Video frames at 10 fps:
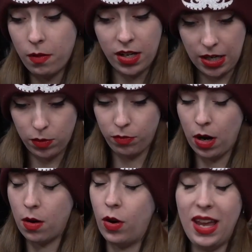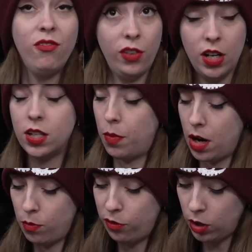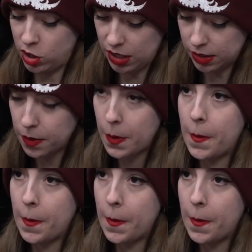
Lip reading: adapted infinite biomorphologies.